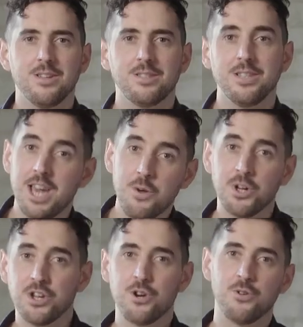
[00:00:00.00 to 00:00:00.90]
Today we're
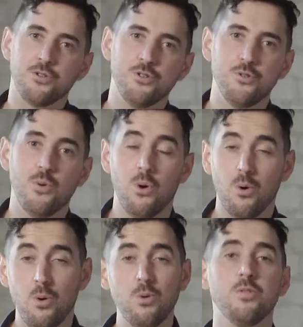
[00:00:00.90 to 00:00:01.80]
going to go through
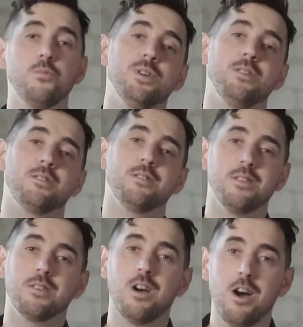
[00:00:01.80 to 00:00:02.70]
all of the bits
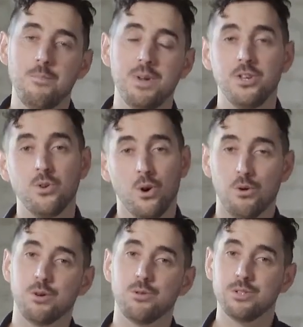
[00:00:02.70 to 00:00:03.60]
that come in your
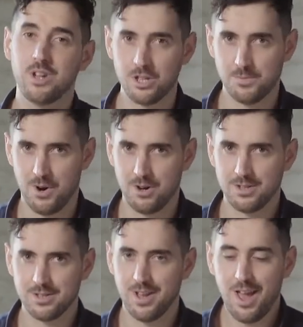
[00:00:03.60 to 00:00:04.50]
Oracle Touch
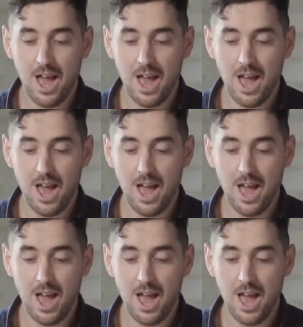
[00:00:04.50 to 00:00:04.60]
box.